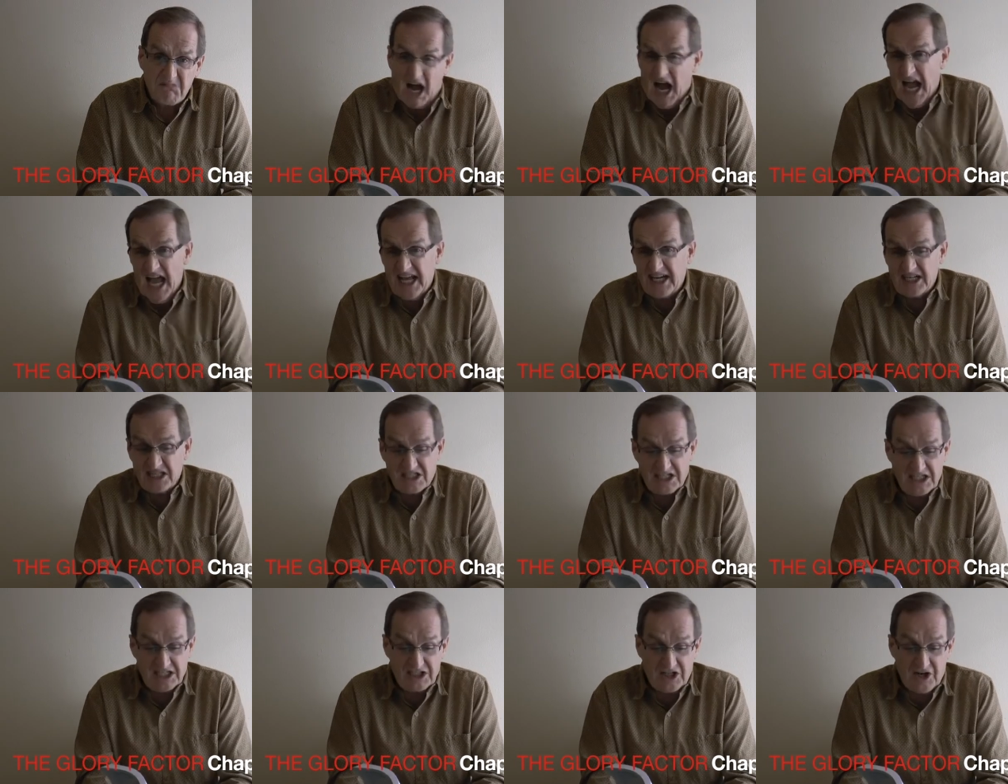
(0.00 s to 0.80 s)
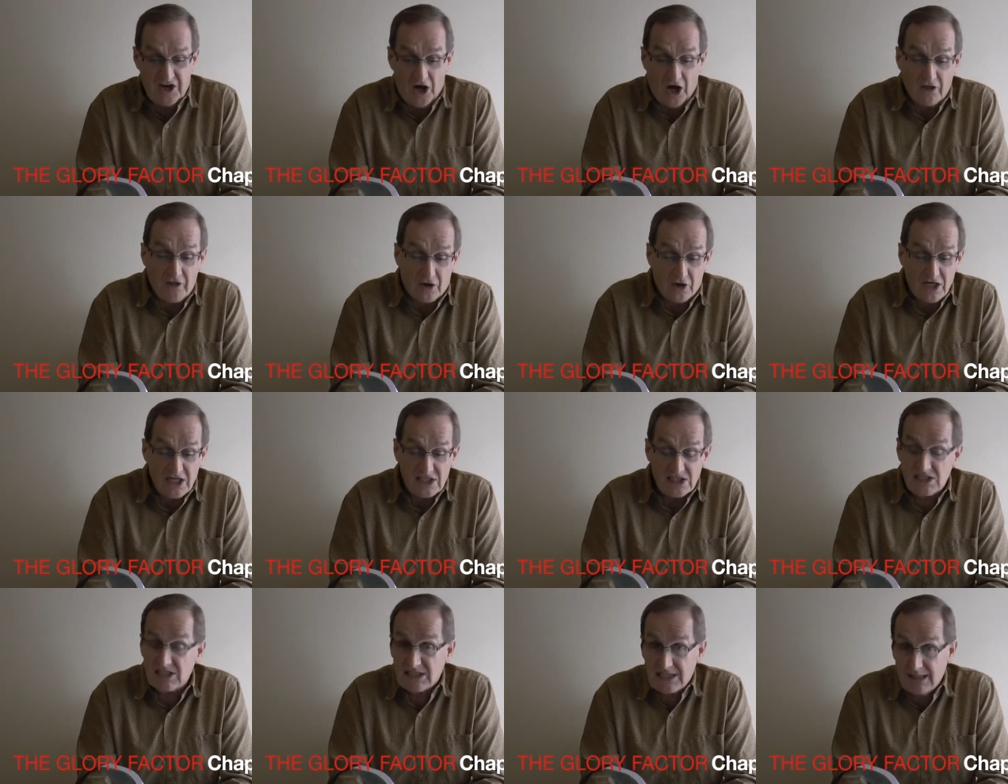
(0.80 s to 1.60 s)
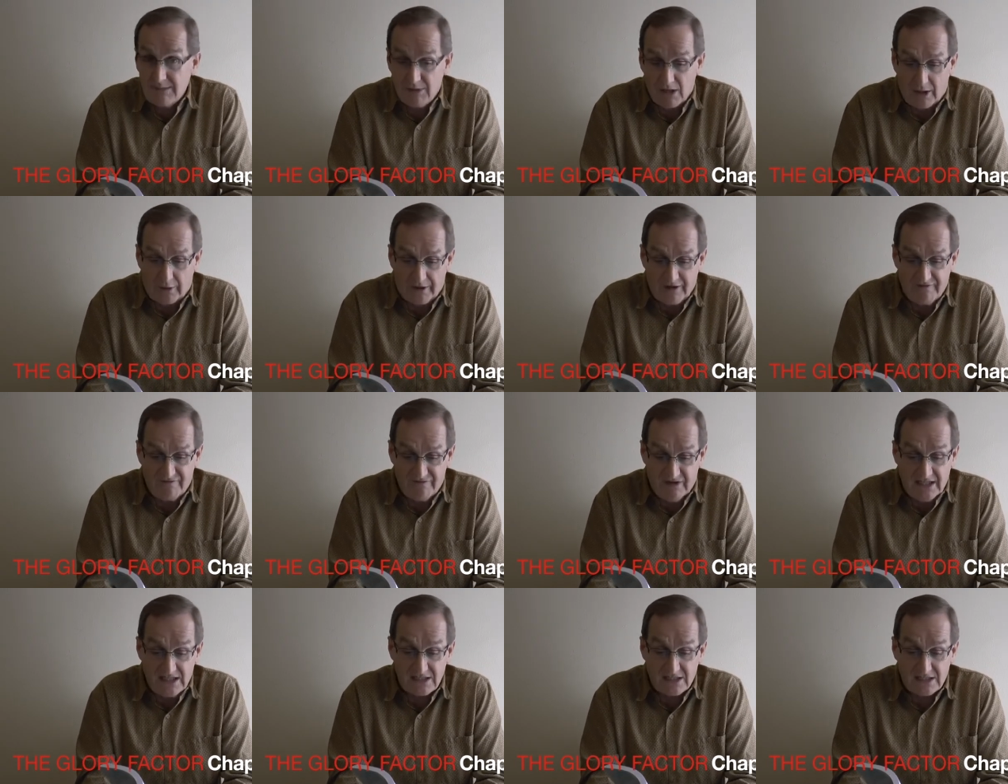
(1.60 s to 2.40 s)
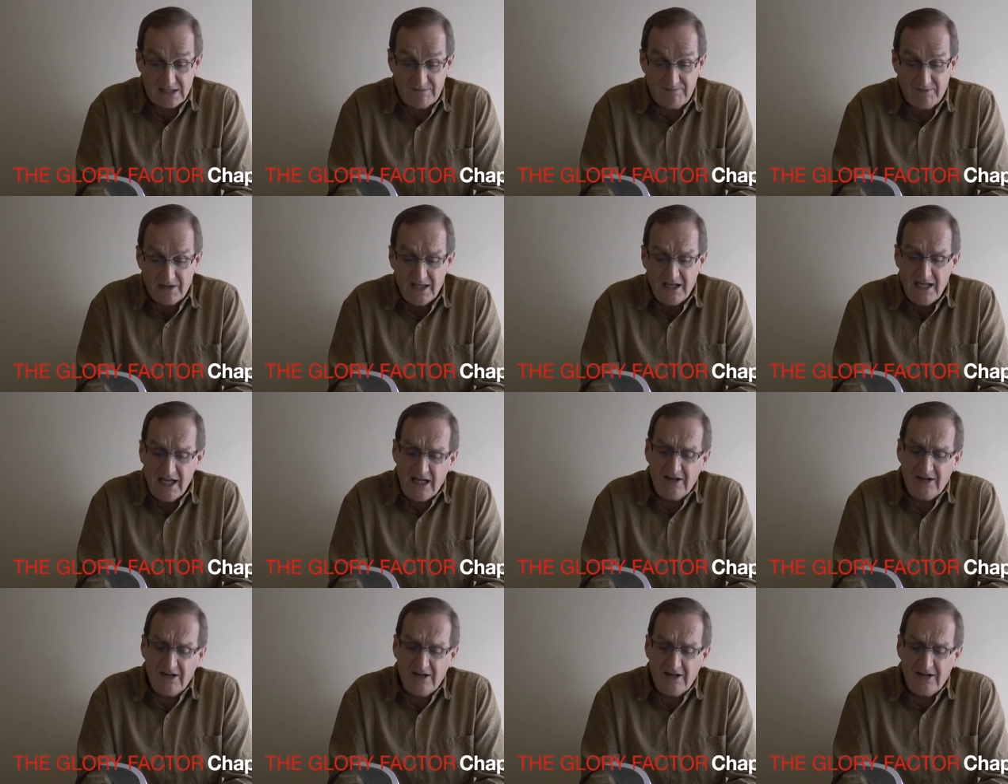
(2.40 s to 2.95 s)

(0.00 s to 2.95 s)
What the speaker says: I had attended other similar events and